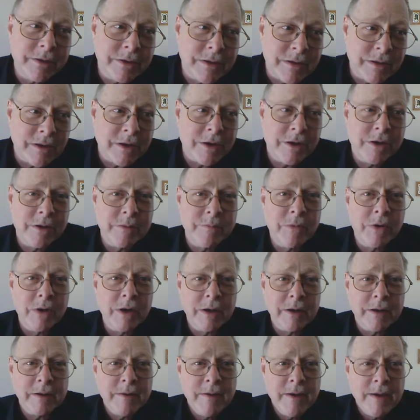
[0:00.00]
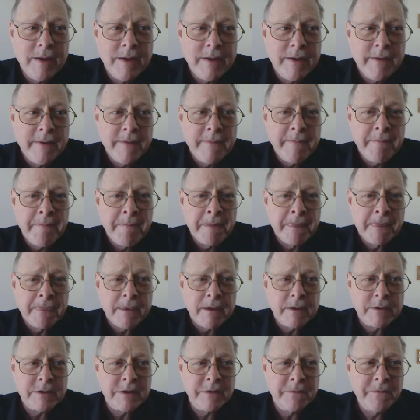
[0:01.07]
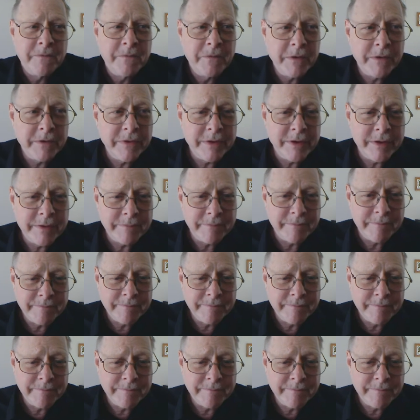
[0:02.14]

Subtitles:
to the homework. So for the